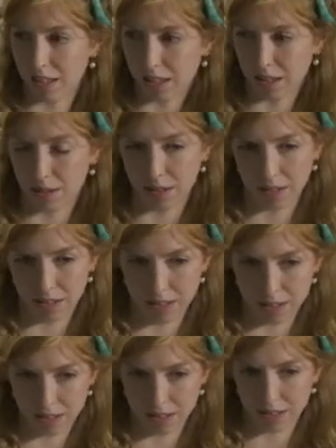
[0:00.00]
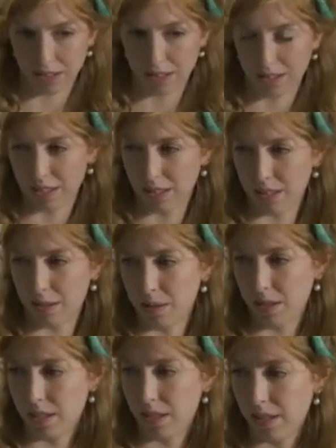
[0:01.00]
and you will see
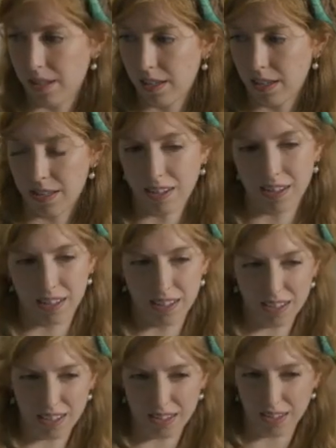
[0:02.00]
that